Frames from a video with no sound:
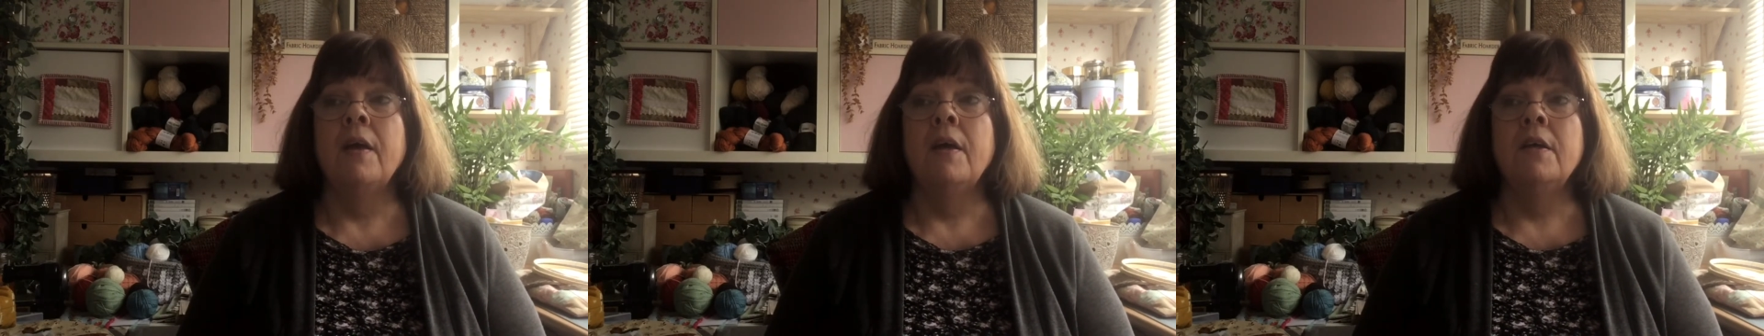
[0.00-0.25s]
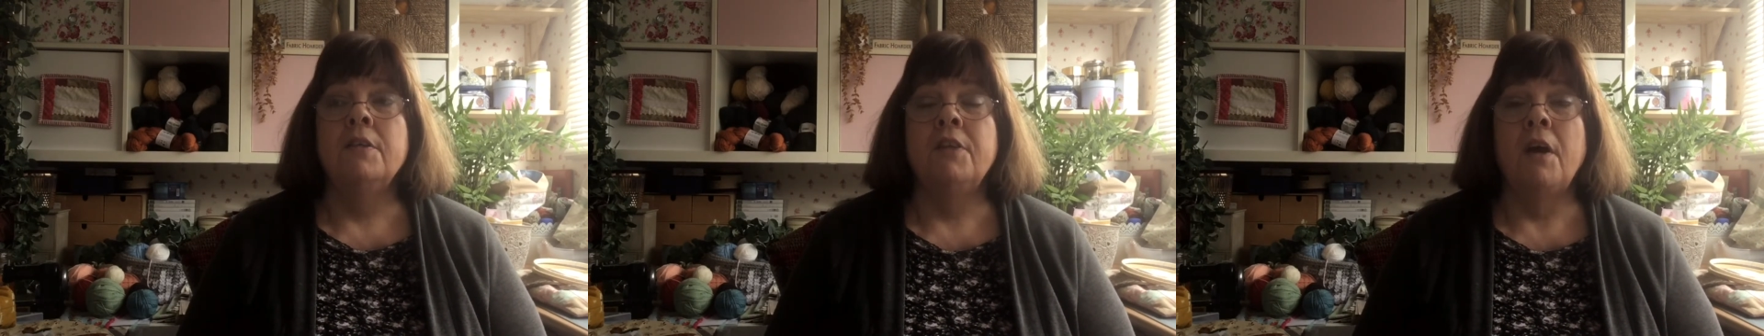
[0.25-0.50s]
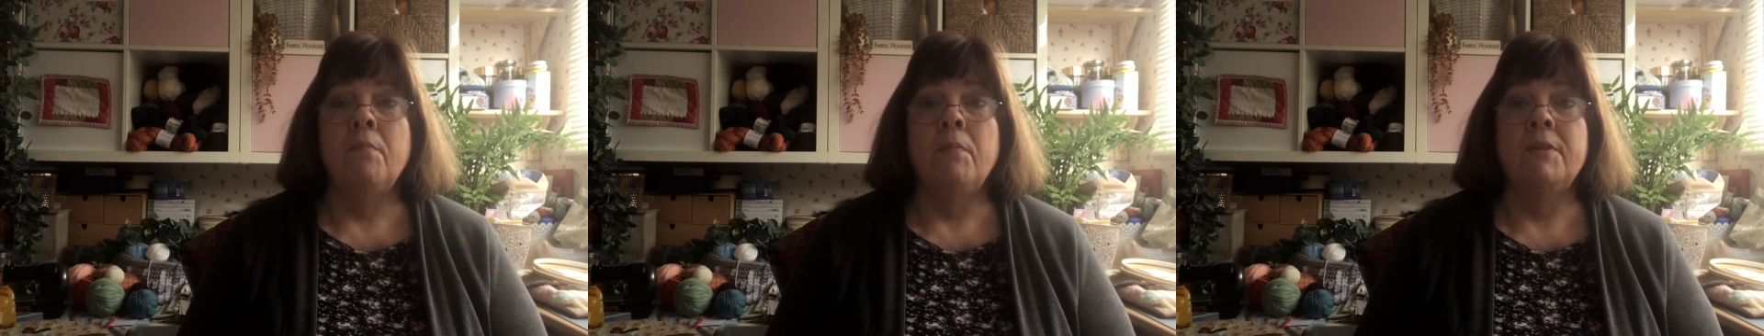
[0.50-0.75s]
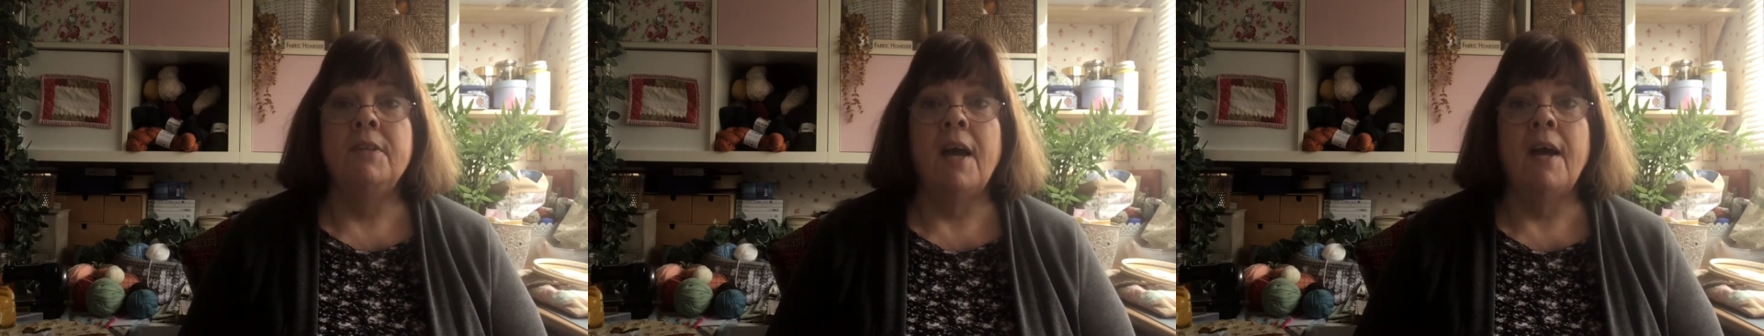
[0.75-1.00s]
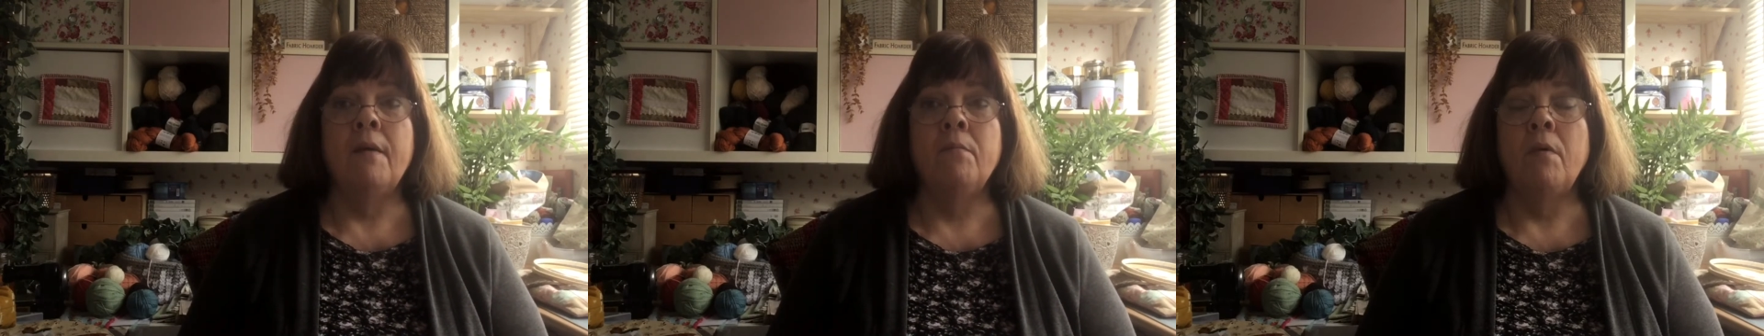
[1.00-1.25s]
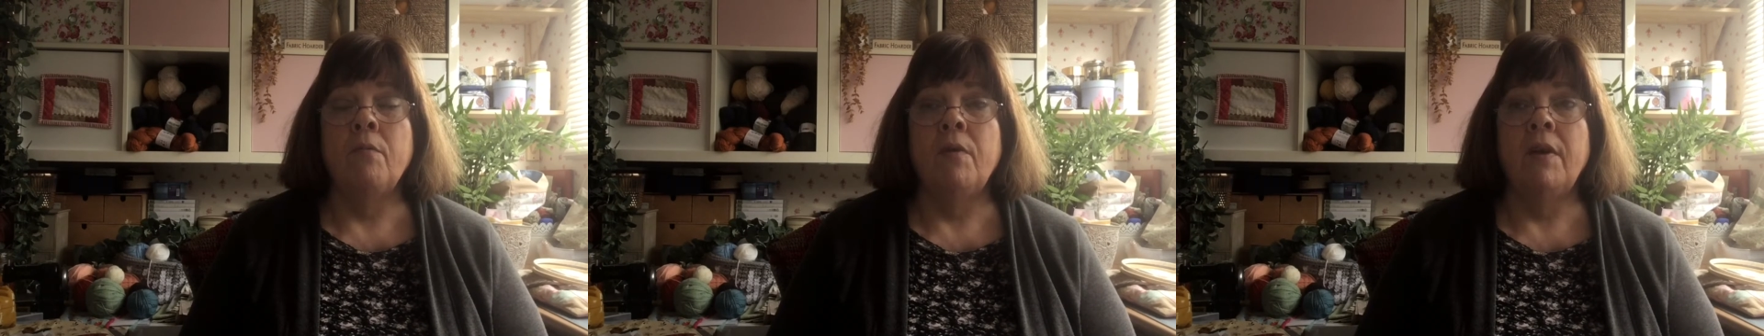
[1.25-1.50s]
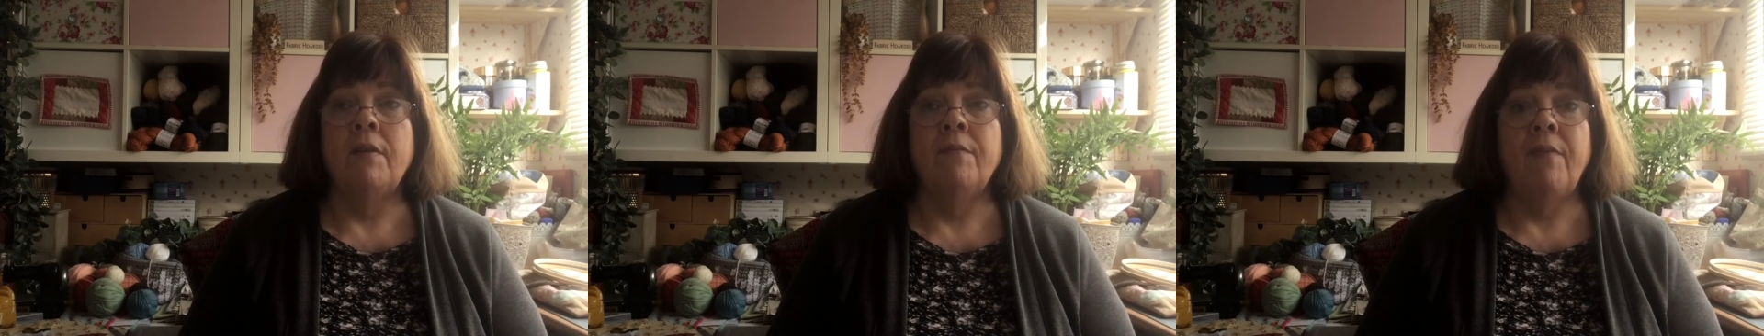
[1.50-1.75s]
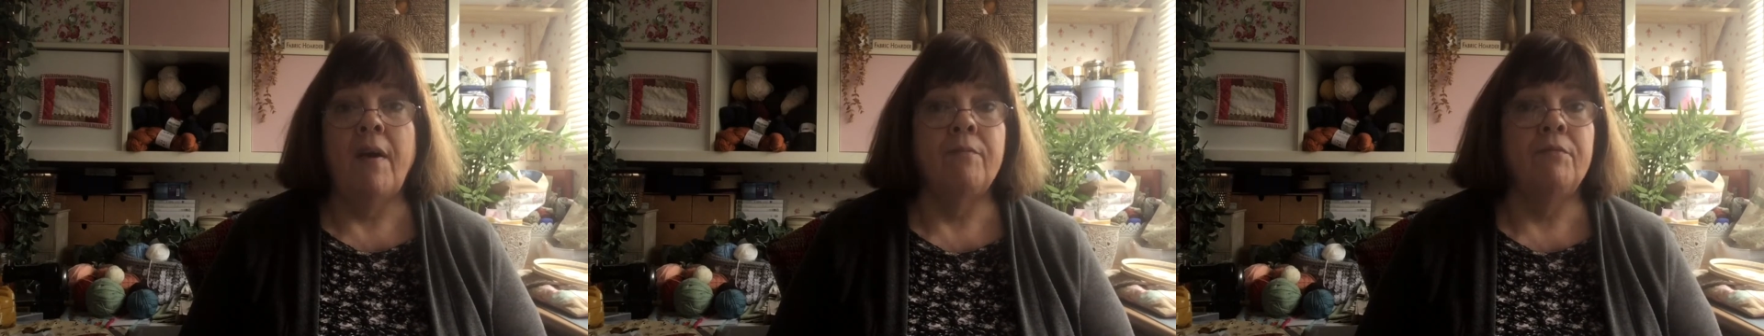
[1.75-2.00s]
So by the time we'd
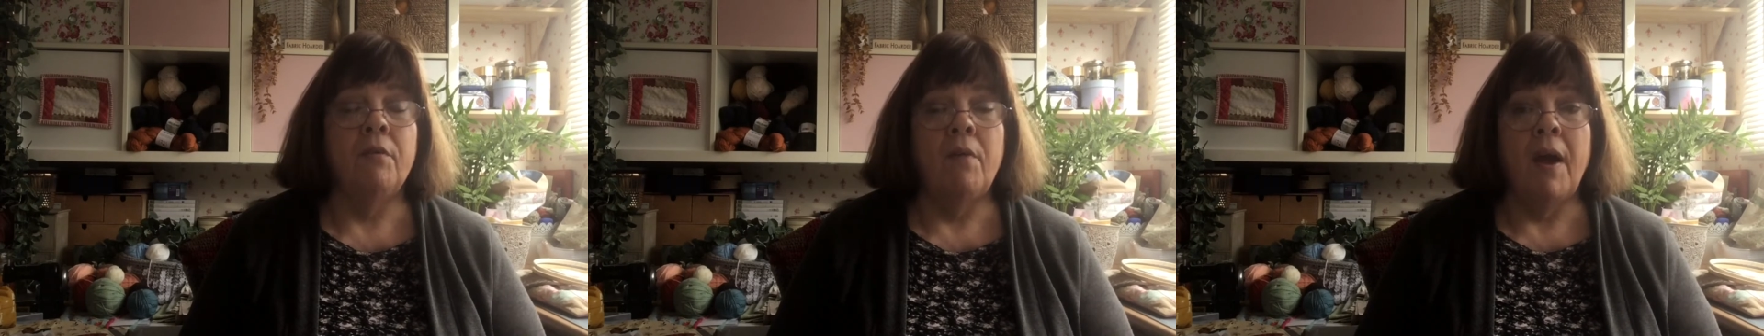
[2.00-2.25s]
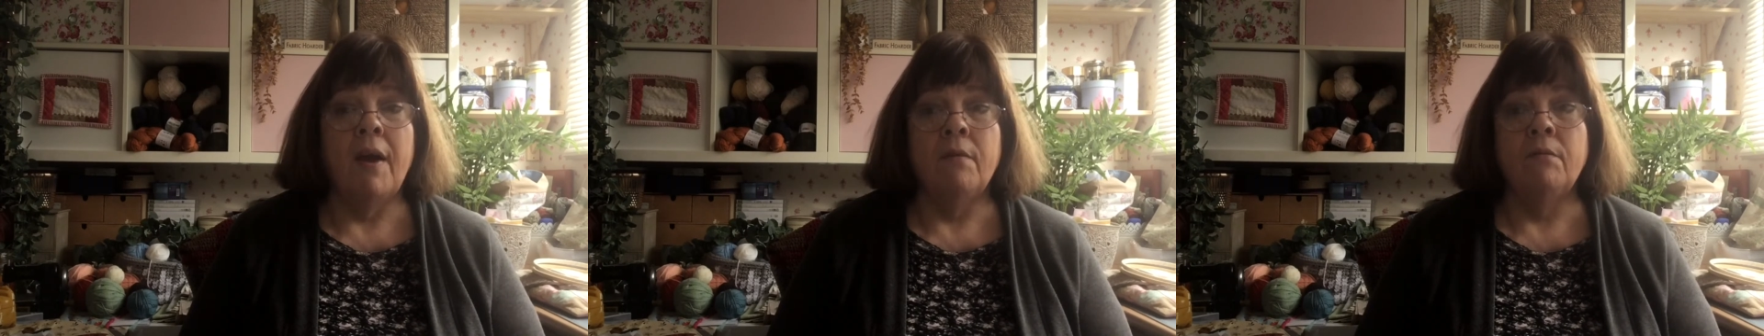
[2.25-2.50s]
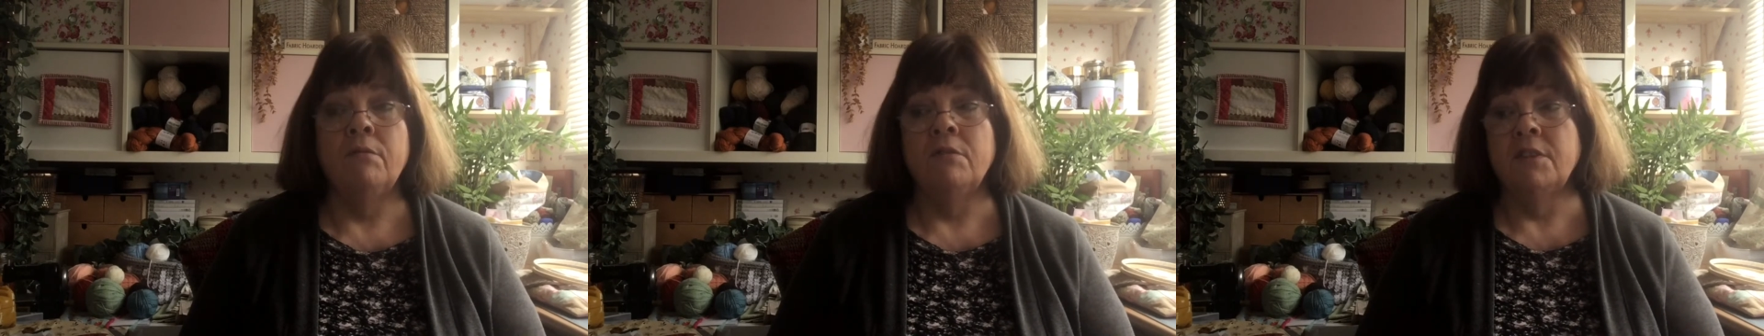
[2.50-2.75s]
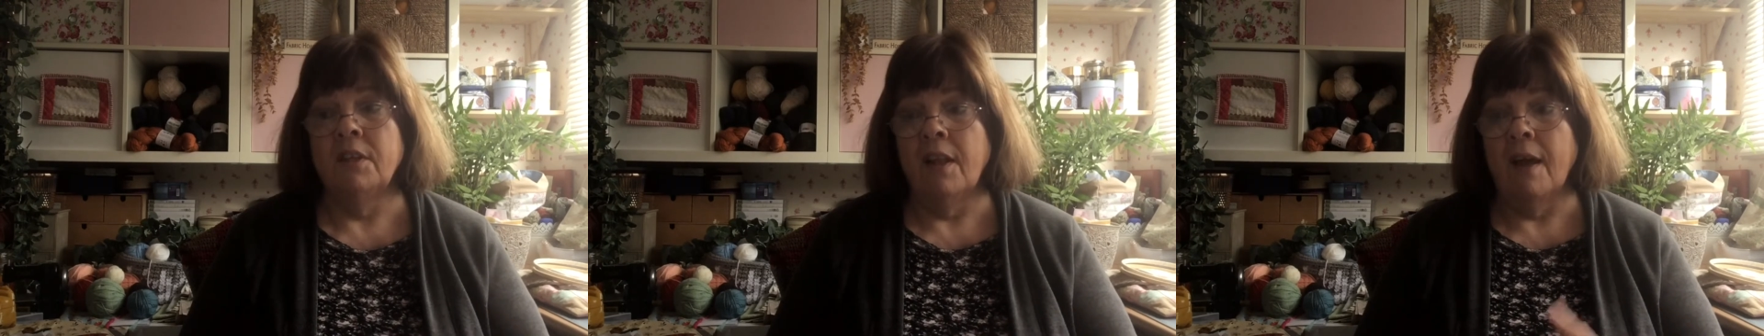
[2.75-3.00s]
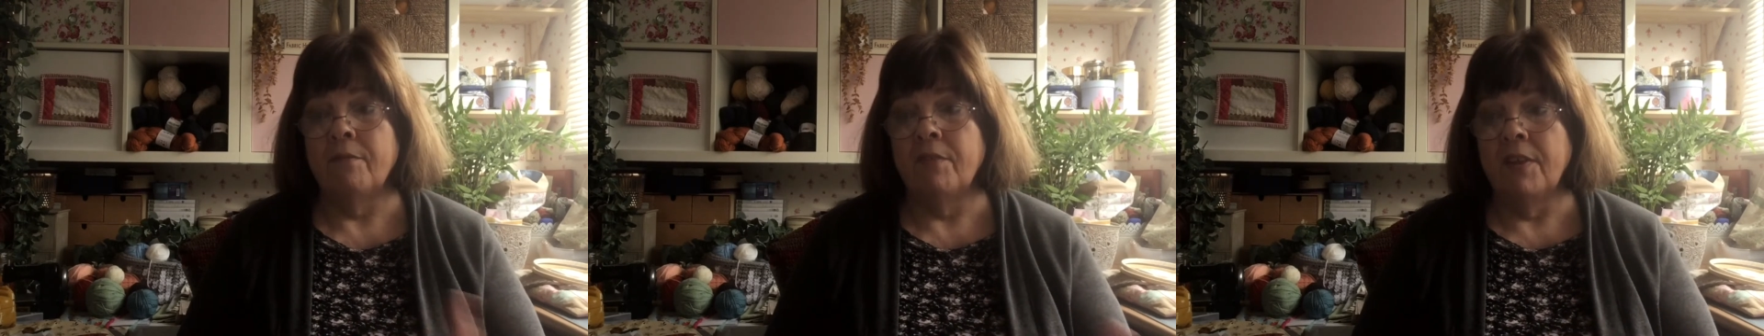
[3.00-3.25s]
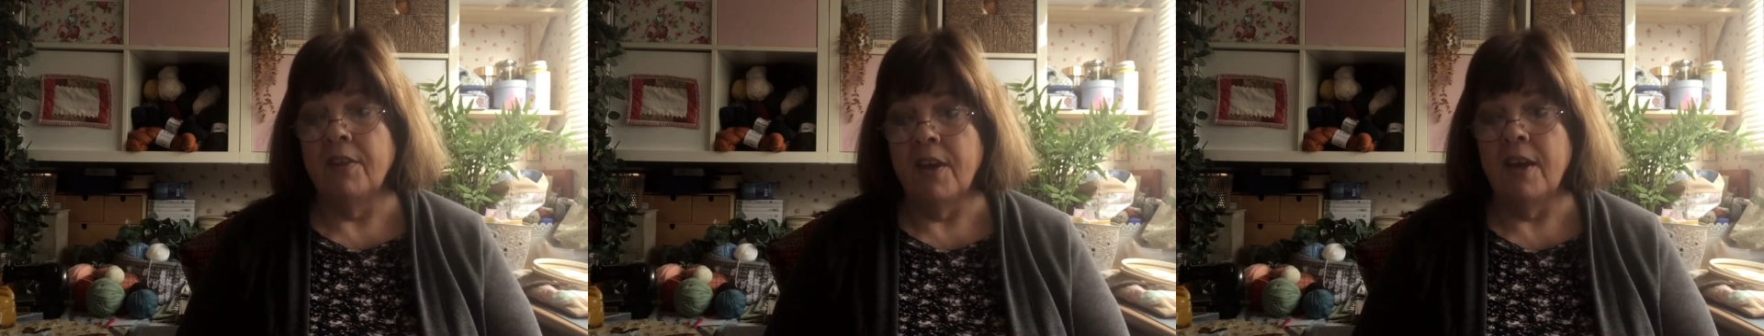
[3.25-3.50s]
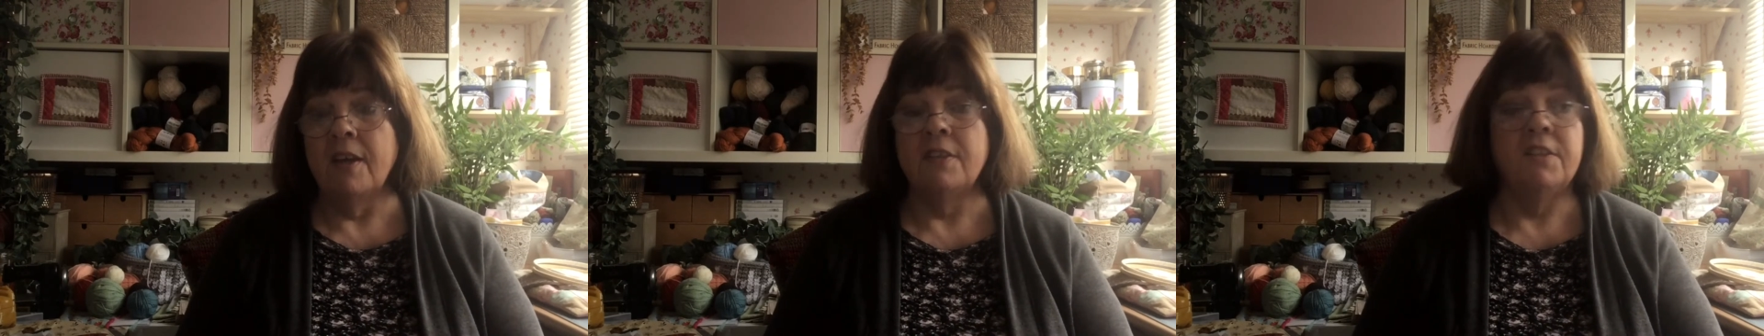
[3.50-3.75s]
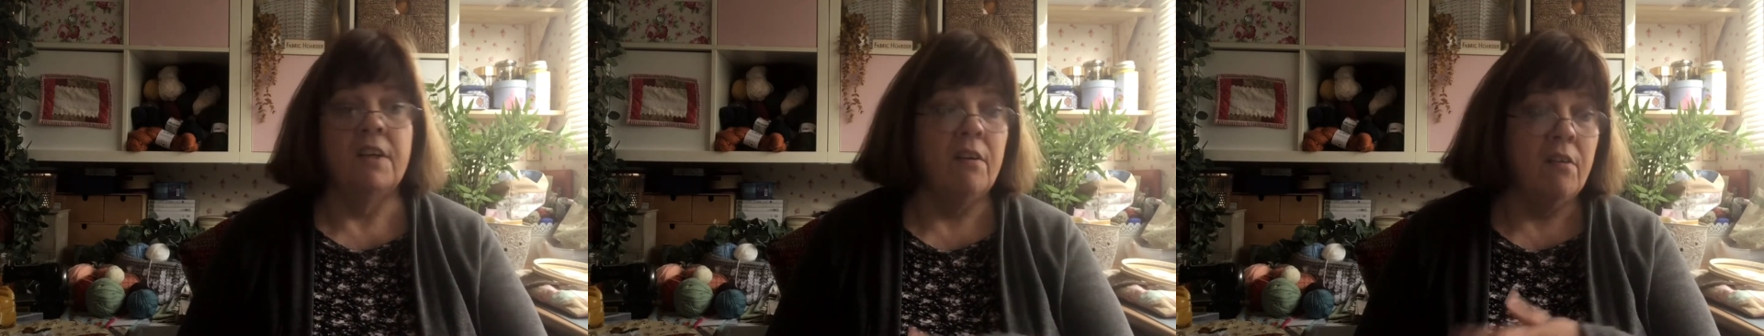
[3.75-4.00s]
faffed around, left the theatre,